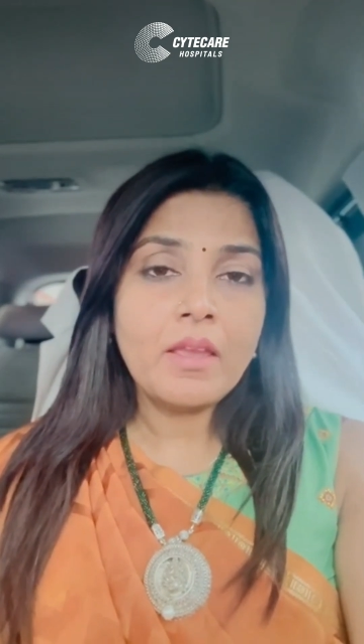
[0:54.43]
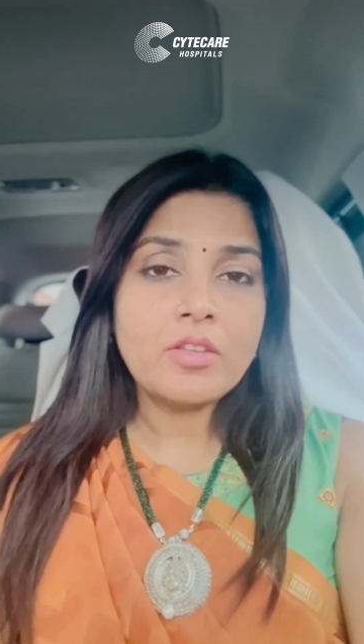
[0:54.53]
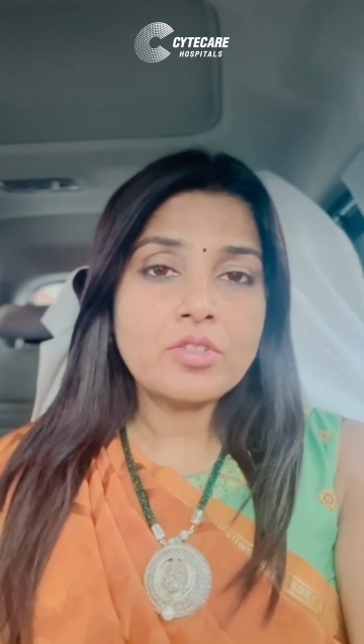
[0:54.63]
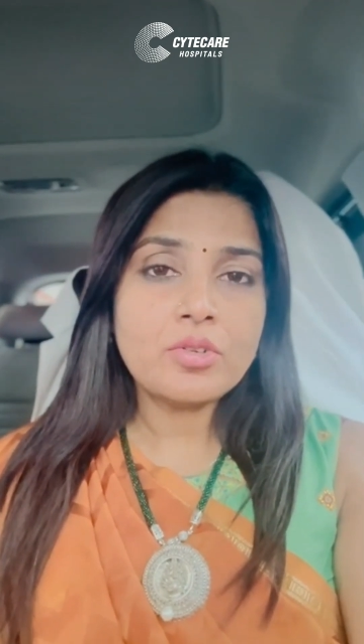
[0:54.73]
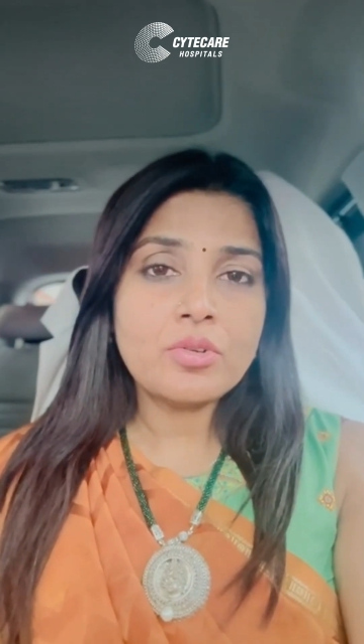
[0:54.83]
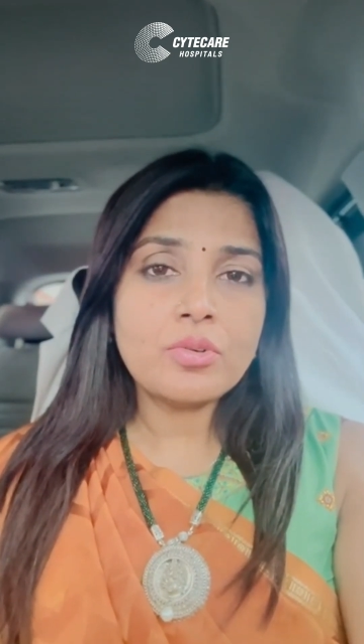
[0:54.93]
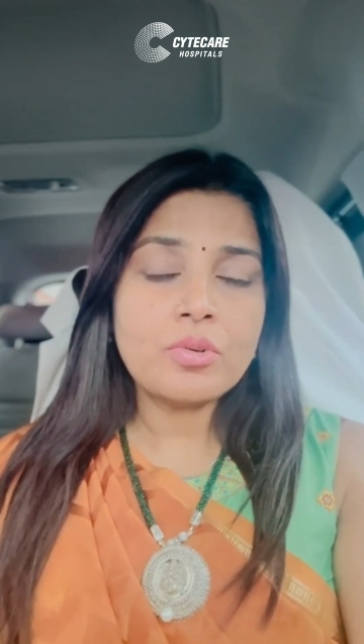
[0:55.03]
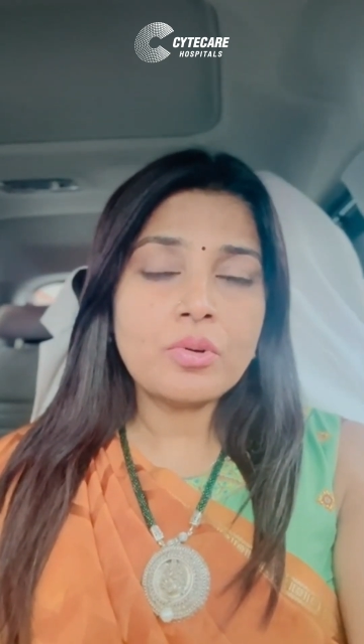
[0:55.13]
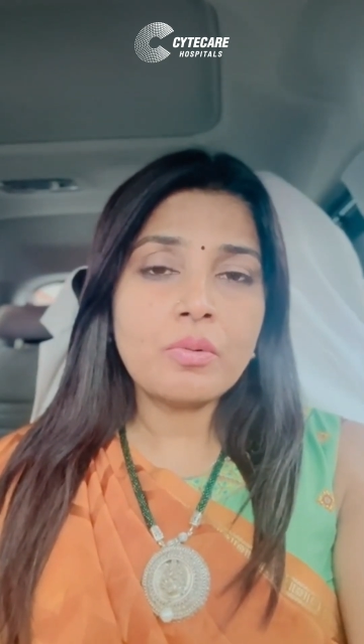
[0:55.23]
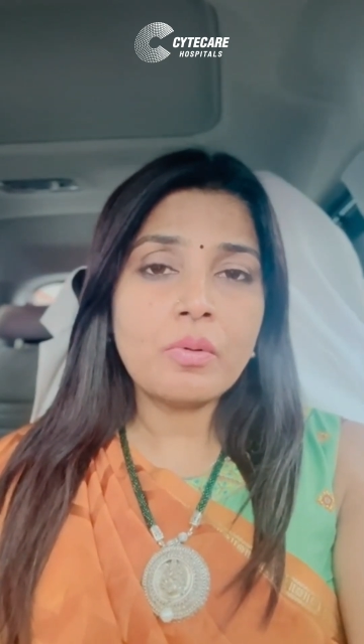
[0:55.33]

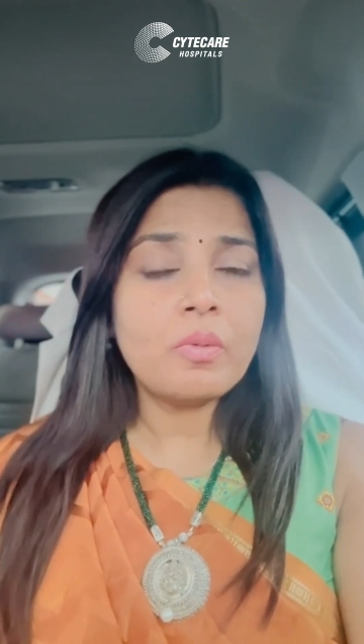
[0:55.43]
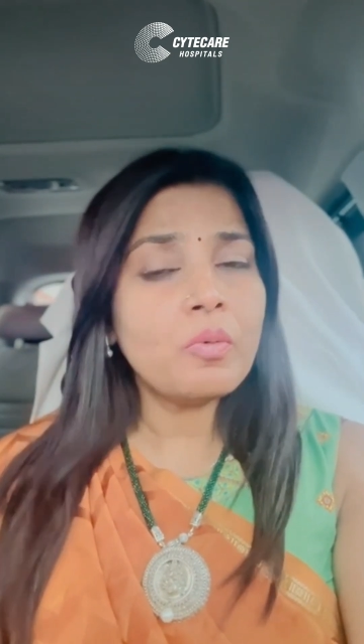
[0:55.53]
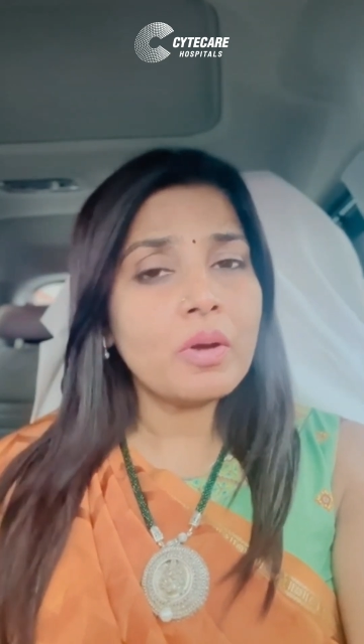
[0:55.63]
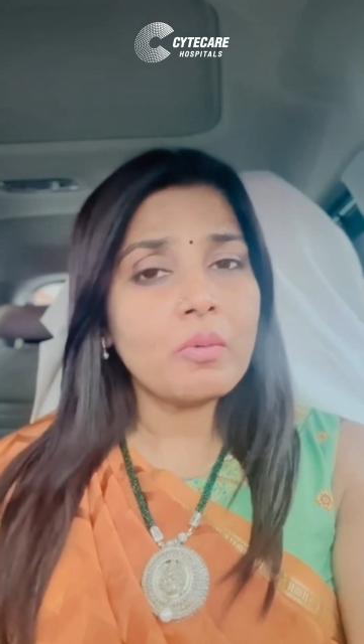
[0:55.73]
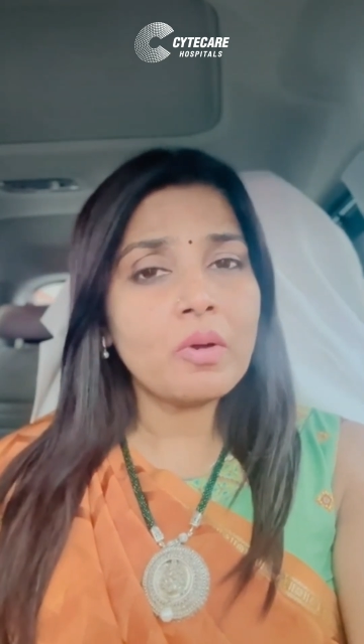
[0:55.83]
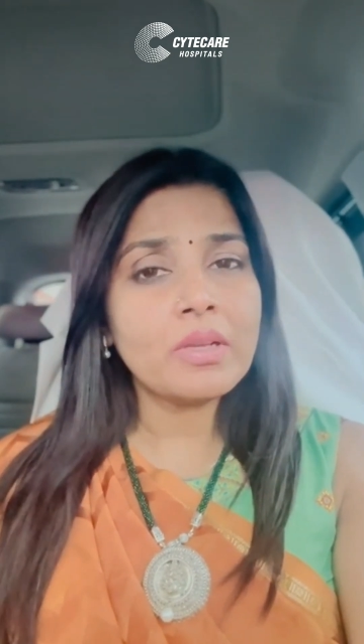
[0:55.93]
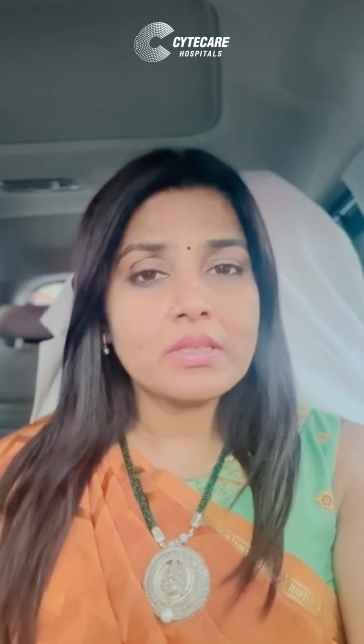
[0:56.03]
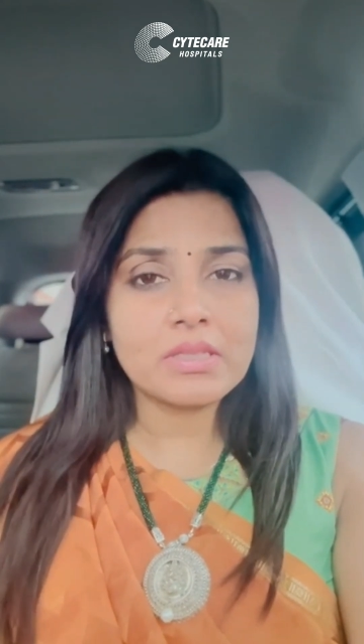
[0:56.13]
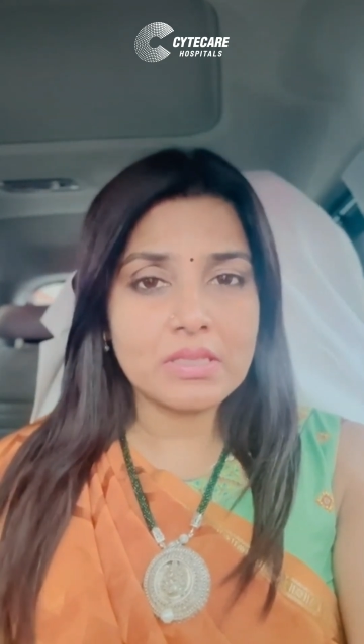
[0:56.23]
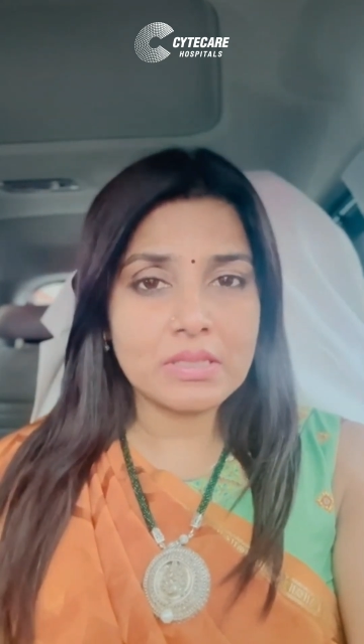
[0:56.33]
So, what are
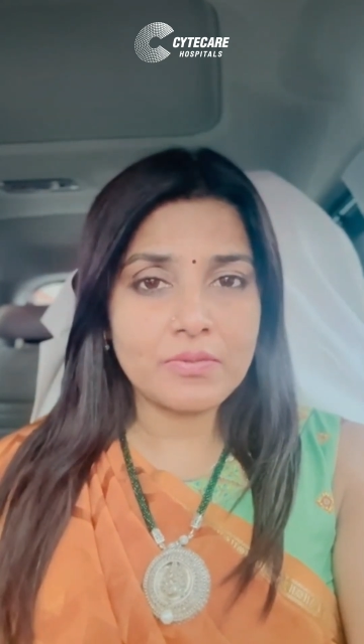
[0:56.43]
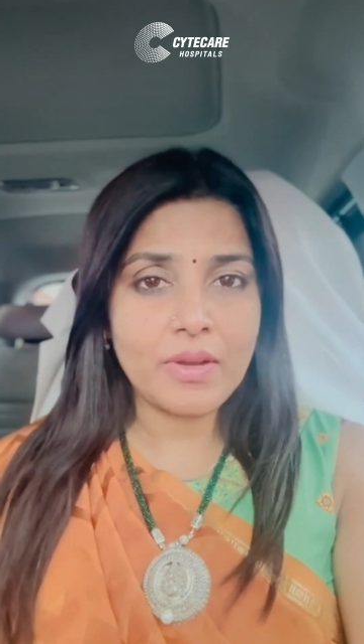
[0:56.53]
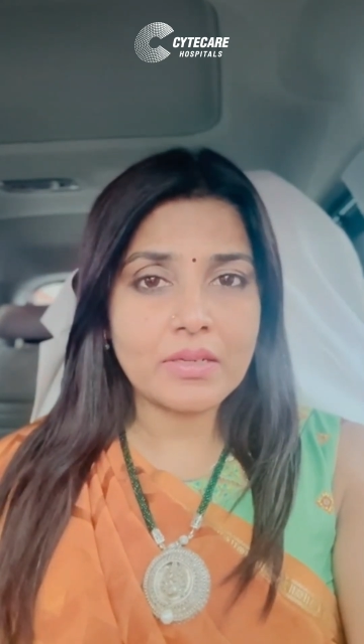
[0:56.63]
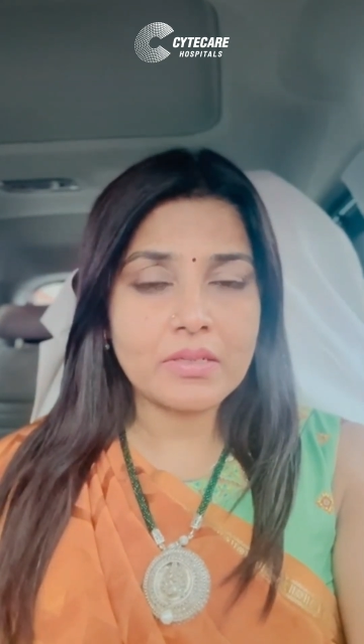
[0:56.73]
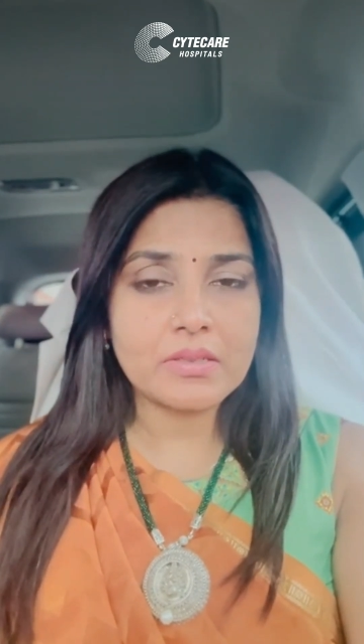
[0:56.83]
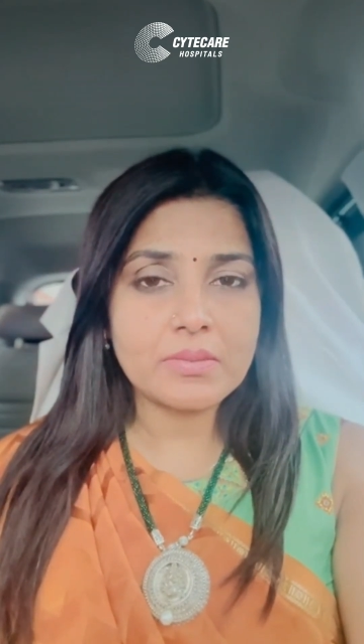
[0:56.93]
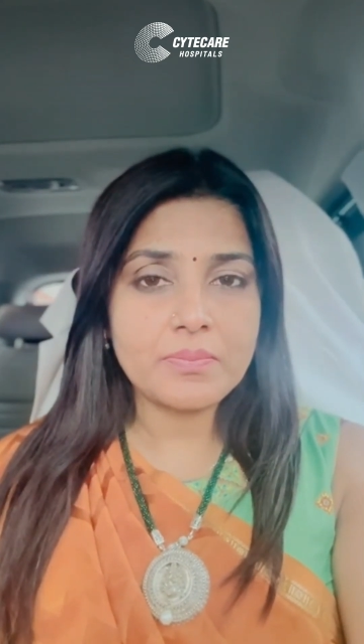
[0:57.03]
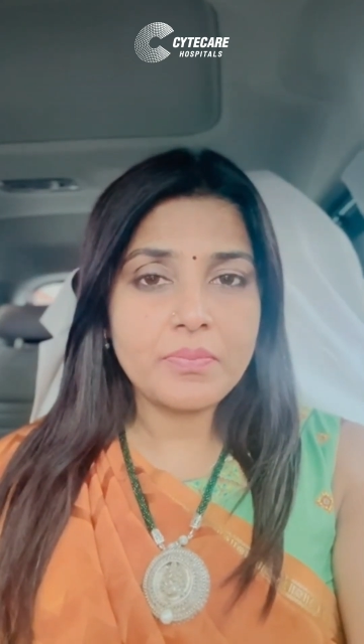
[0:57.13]
these risk factors?